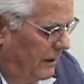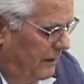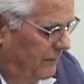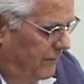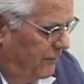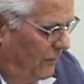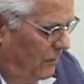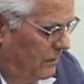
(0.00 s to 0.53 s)

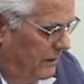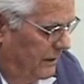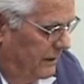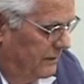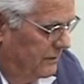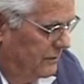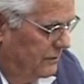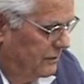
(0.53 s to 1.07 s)
that
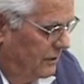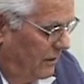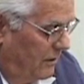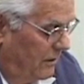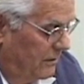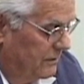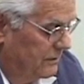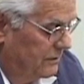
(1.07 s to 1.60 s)
foliage
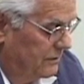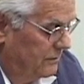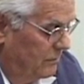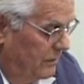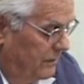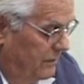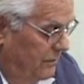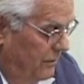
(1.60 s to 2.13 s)
charged
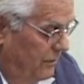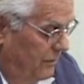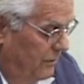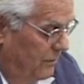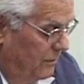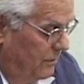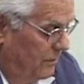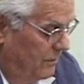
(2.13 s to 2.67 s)
with
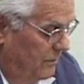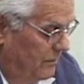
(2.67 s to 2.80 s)
dew.